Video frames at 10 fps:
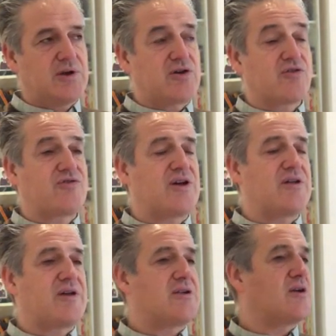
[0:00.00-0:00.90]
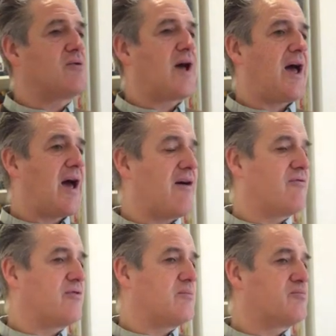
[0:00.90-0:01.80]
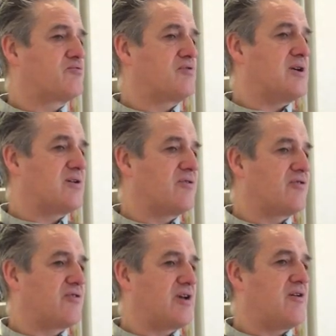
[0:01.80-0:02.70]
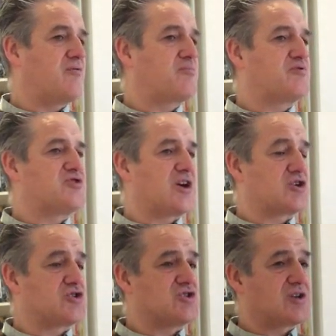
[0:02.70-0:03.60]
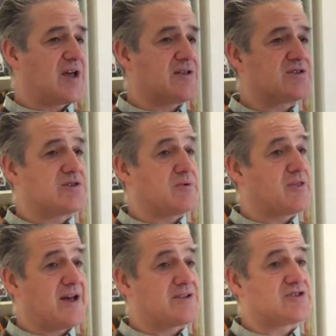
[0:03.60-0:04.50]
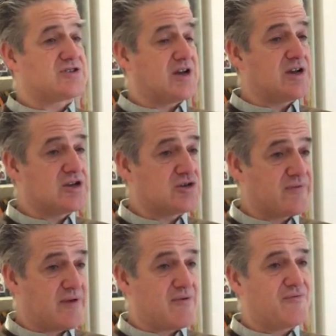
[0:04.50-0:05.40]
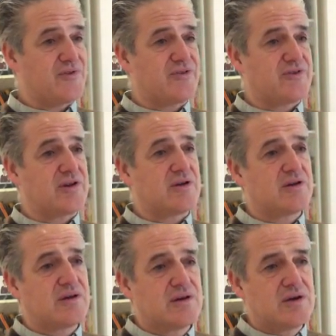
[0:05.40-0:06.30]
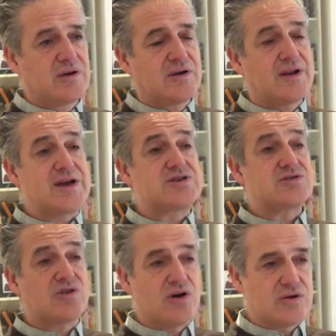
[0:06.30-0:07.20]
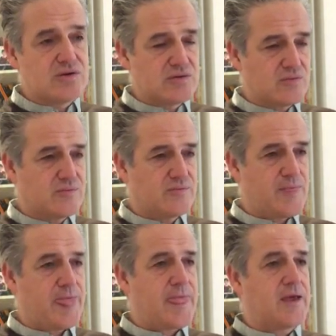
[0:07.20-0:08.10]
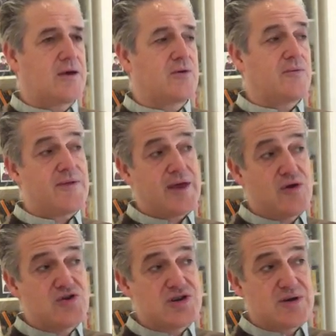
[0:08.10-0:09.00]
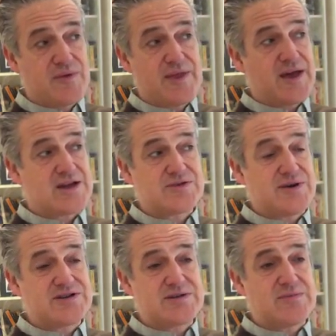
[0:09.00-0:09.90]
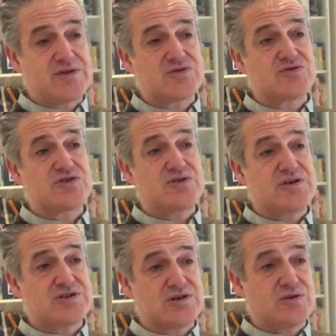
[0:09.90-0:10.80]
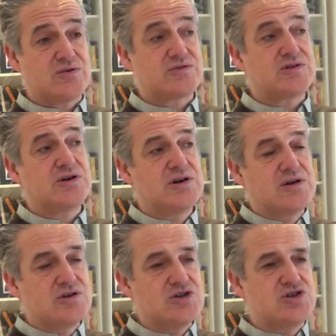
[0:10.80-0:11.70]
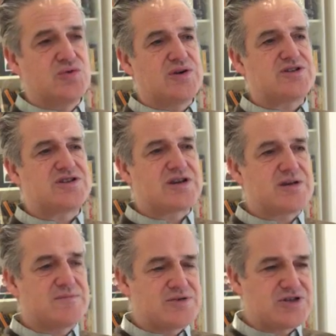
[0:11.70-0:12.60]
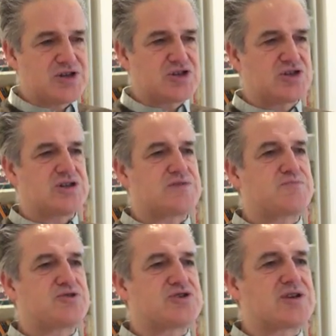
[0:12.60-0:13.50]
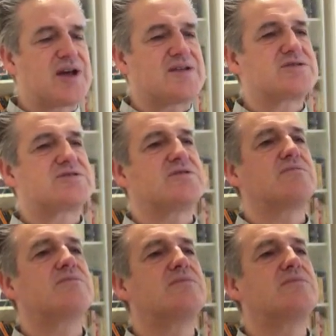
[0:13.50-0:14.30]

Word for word: Because they, they don't have the preconceived projections against them at that stage of their infancy. Later on, when they usually when they get to 18 months or two years old, the dualistic imposition is pushed against them.